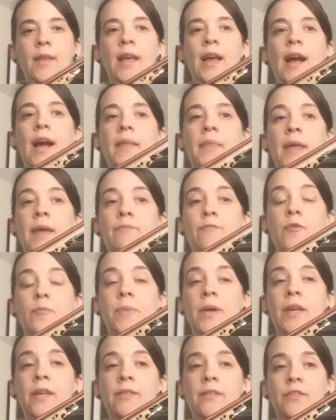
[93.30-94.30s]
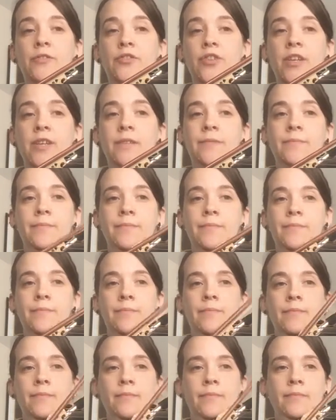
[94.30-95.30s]
and then repeat the G
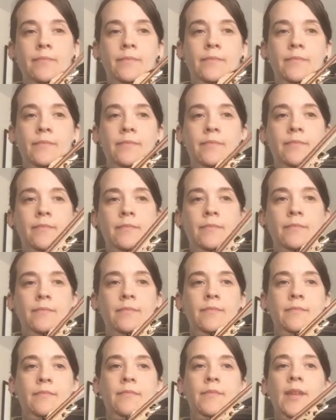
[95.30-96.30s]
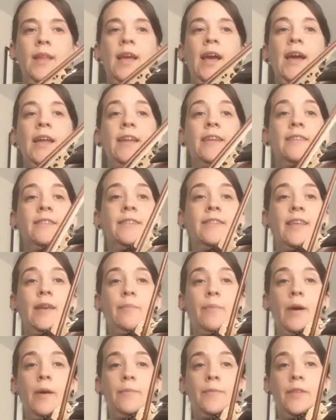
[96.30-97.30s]
and a
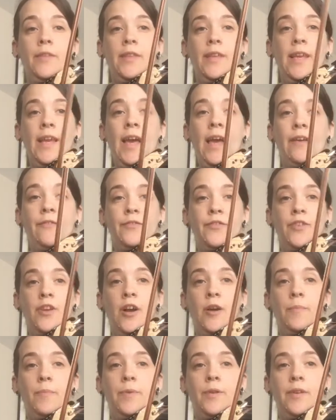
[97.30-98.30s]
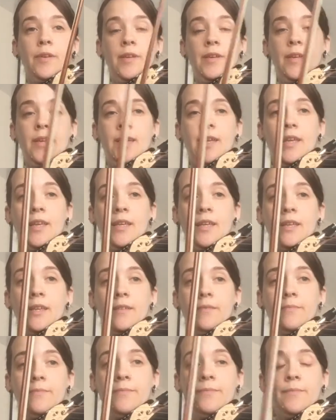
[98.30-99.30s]
skip up to the F sharp E.
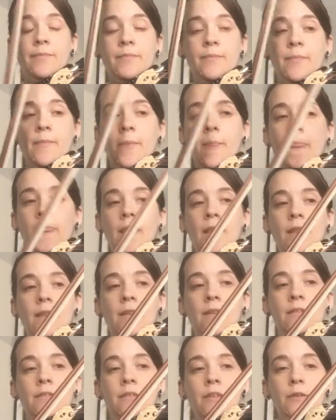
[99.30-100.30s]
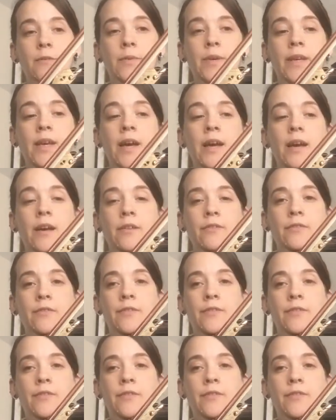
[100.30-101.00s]
So we have